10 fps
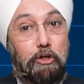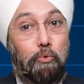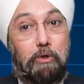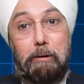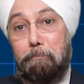
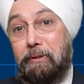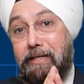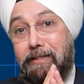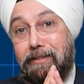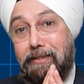you
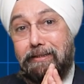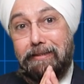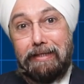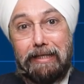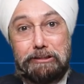complete
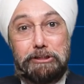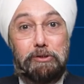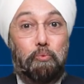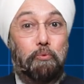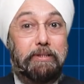
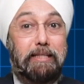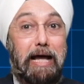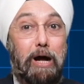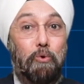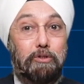detection
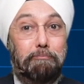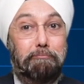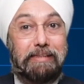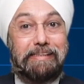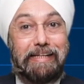without
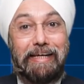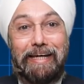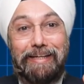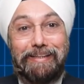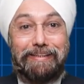missing
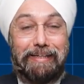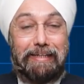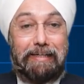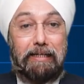anything.